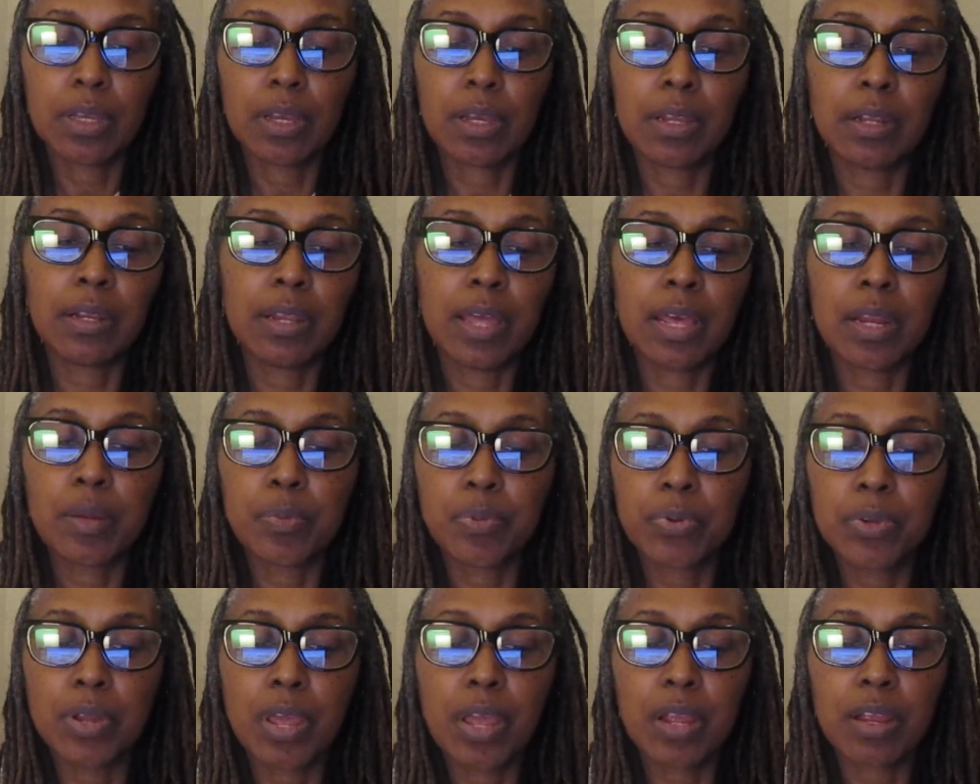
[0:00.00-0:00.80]
A lot
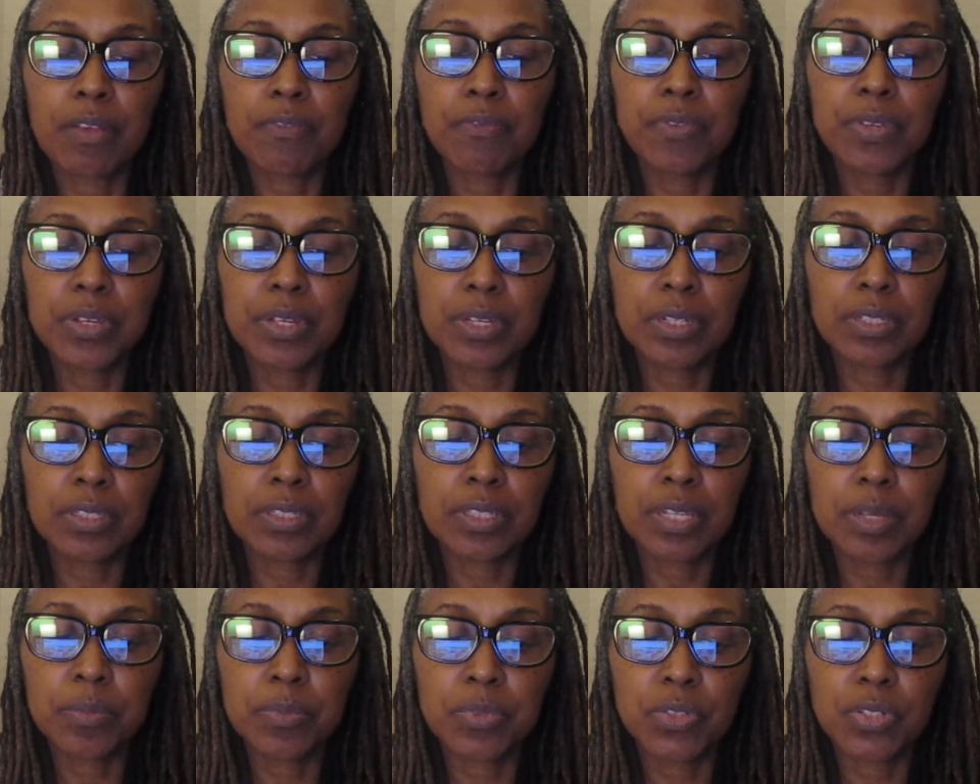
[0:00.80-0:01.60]
of pornography
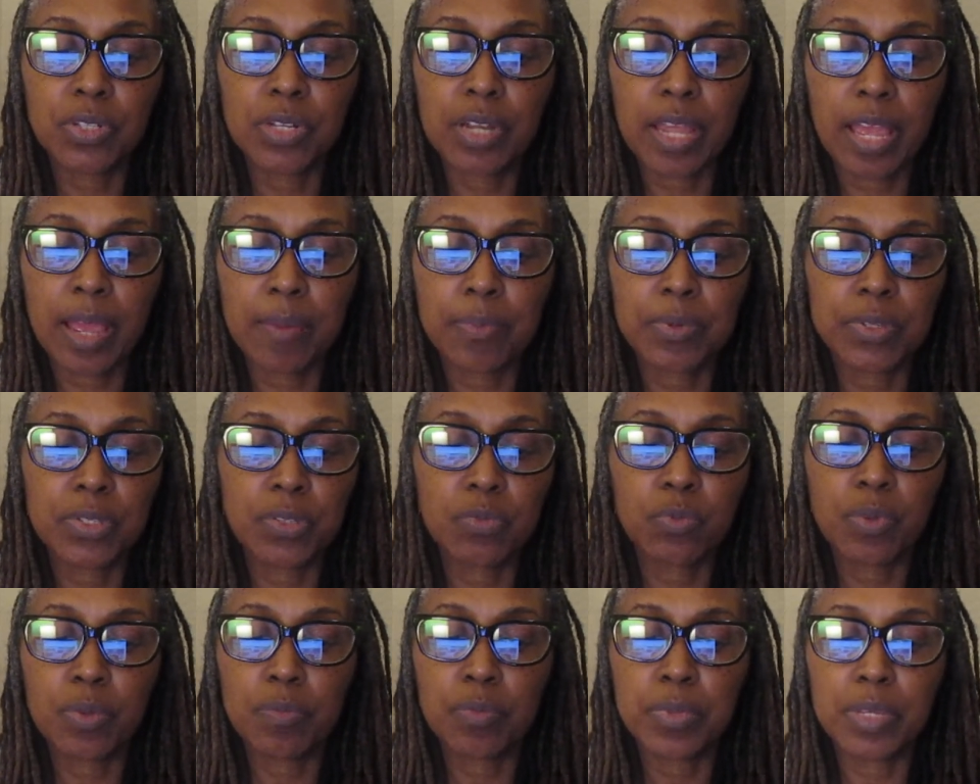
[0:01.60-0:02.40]
consumption
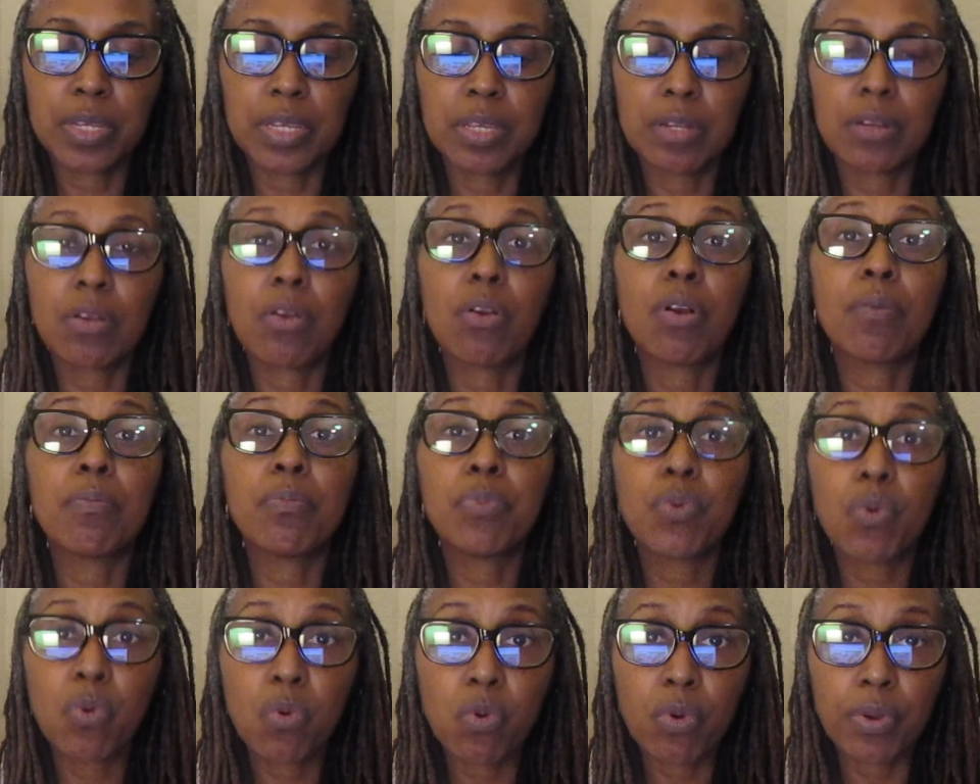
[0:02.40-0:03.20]
happens when men are
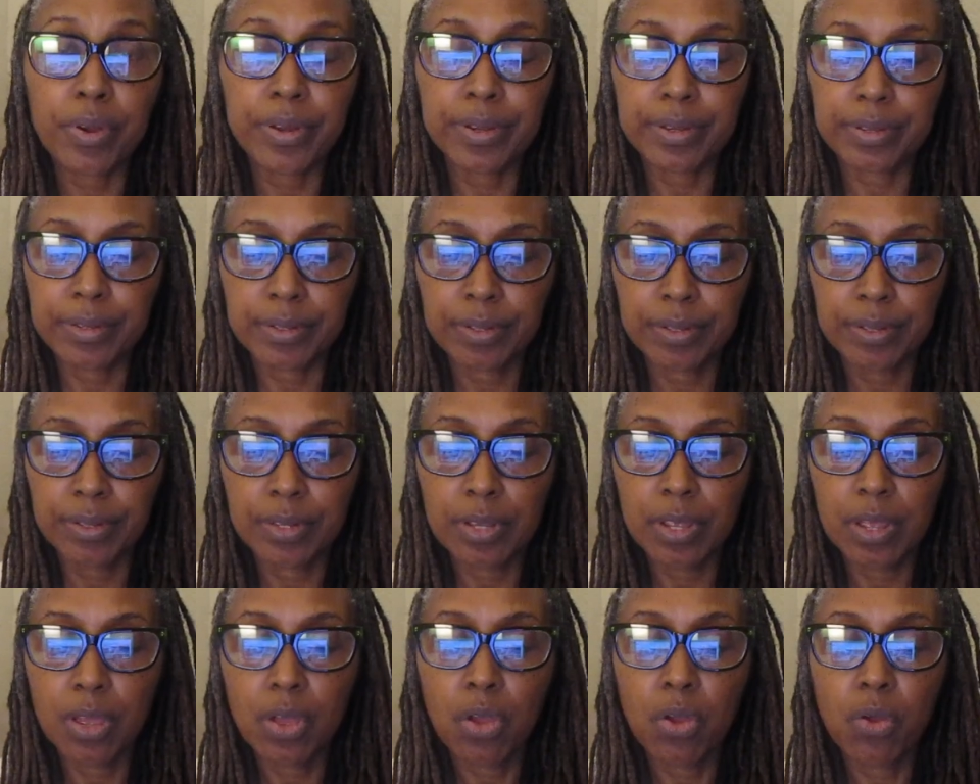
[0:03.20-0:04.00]
bored
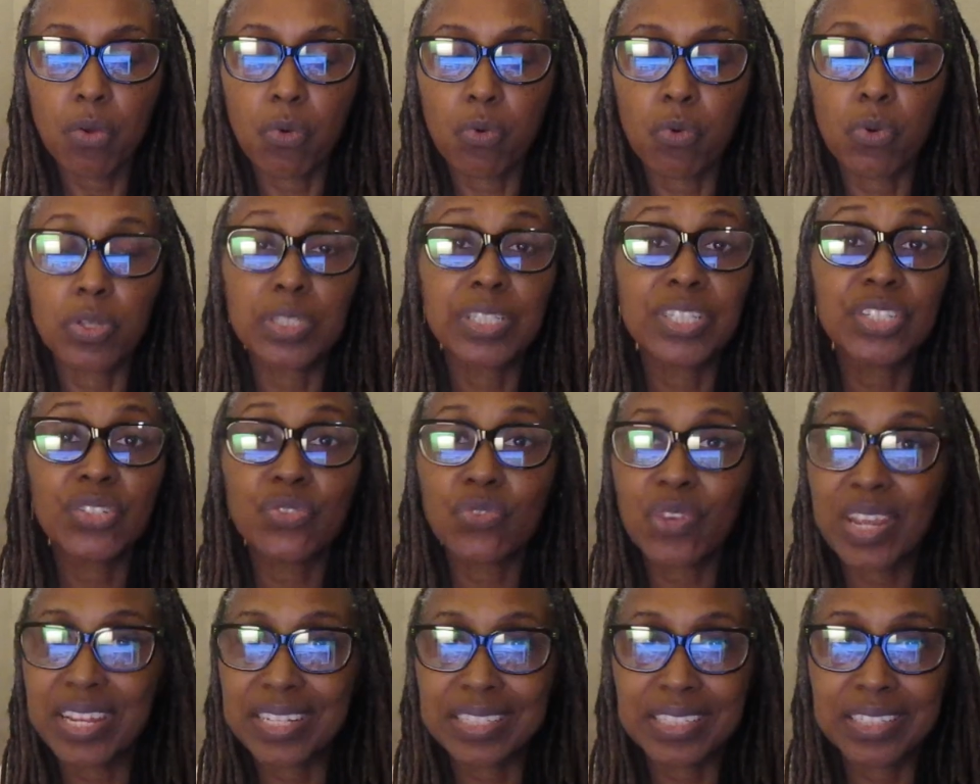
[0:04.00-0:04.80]
or
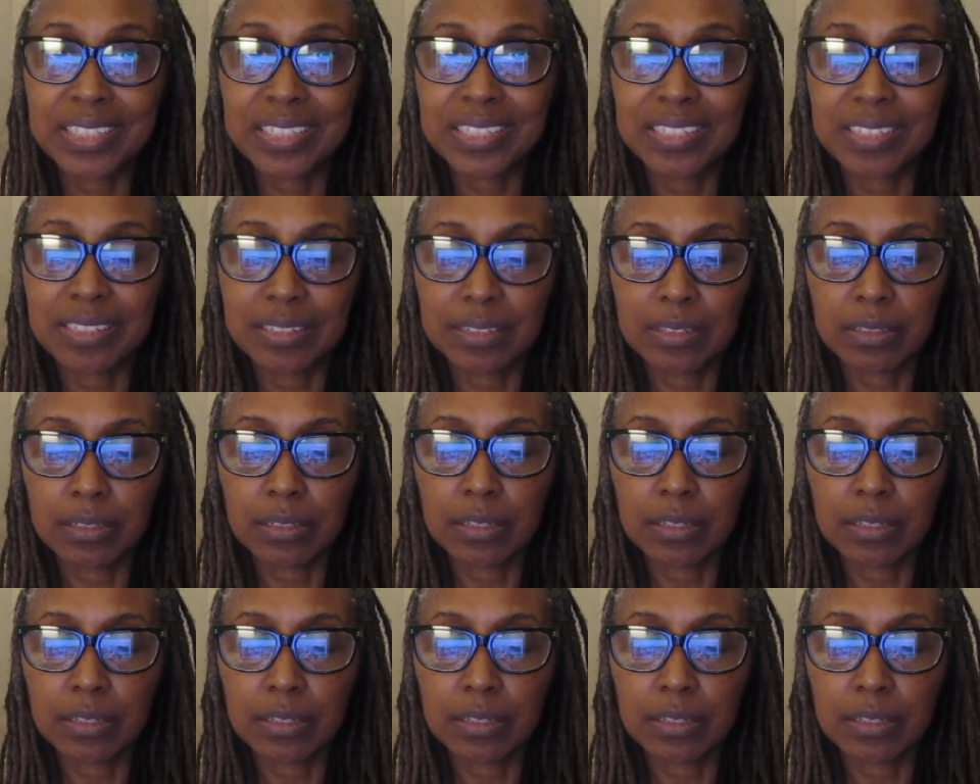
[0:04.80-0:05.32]
stressed.